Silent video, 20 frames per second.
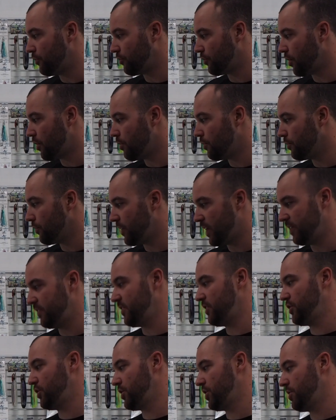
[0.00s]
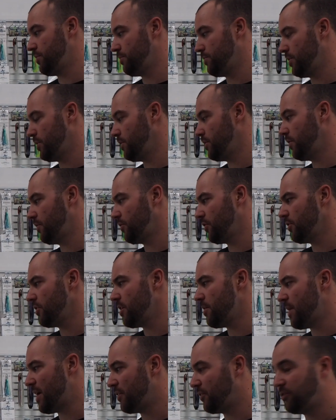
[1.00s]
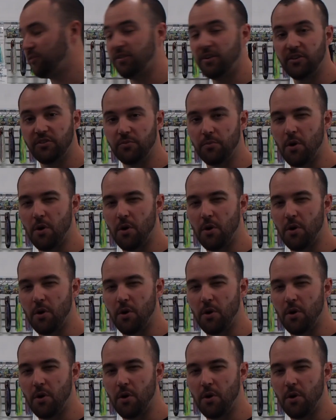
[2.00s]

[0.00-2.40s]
Shoal, that's actually, it's only about 6